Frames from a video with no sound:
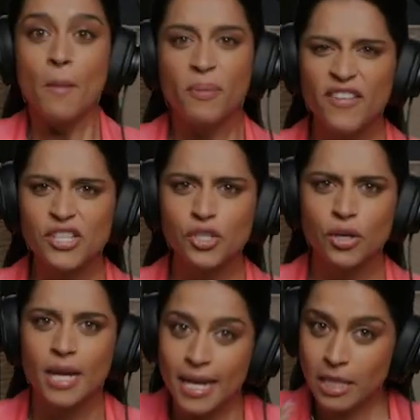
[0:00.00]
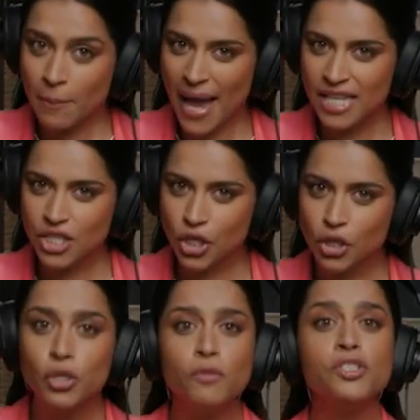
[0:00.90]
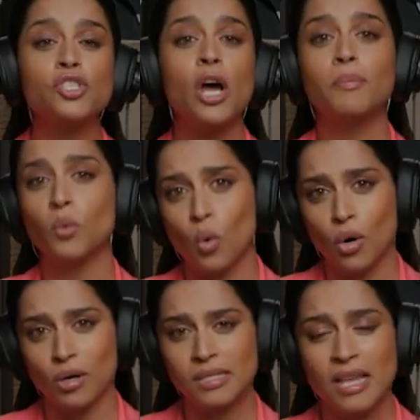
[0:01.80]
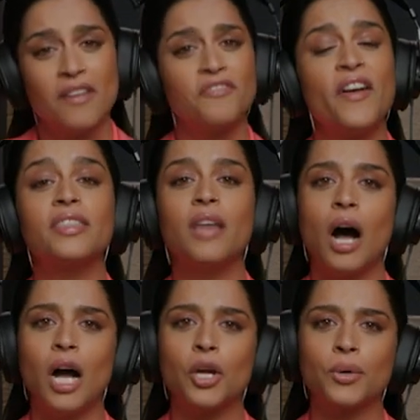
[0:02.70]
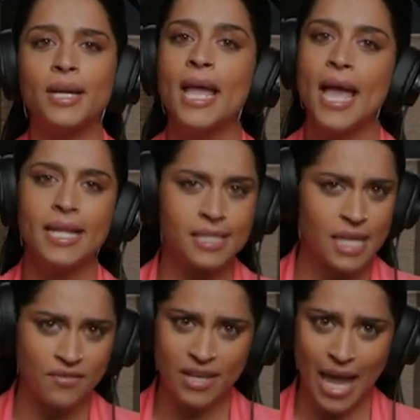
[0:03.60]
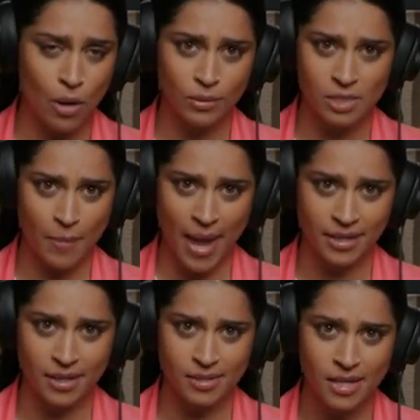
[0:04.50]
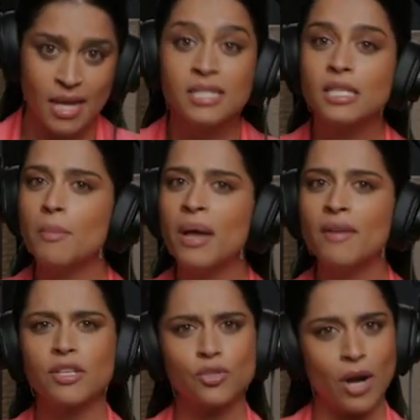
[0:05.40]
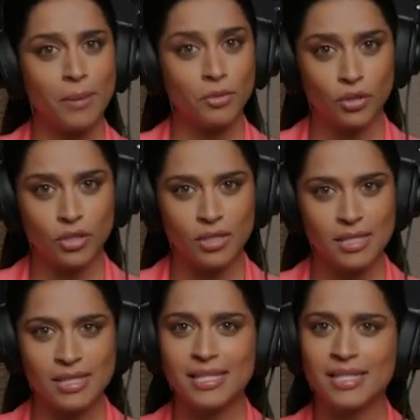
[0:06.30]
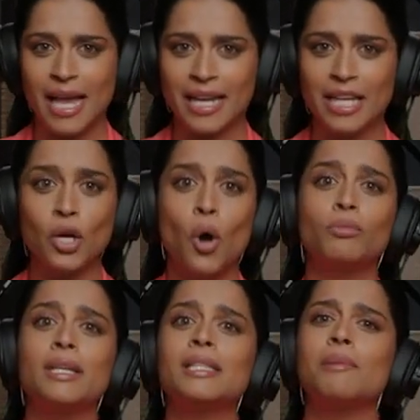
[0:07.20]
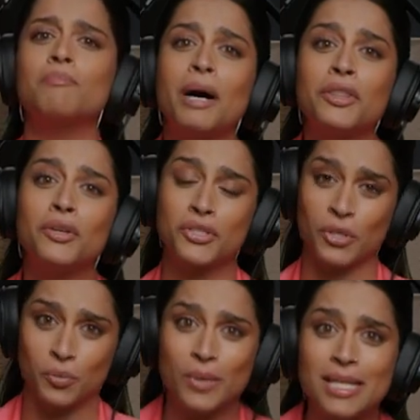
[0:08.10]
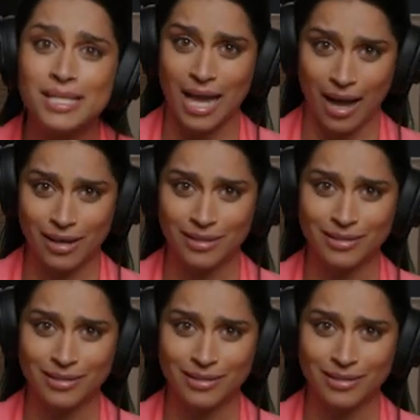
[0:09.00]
Professor, in the past year, you've stopped wars, fed the hungry, and saved countless pandas. Some have described your goodness as second only to Mother Teresa.